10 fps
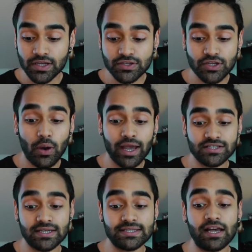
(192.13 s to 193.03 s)
So
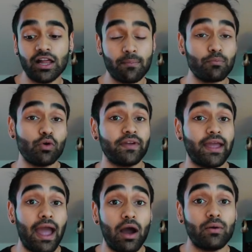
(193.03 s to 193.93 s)
as you can tell, I'm
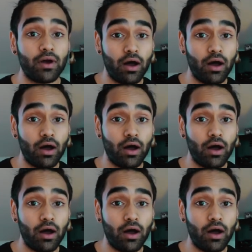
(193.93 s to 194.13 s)
moving out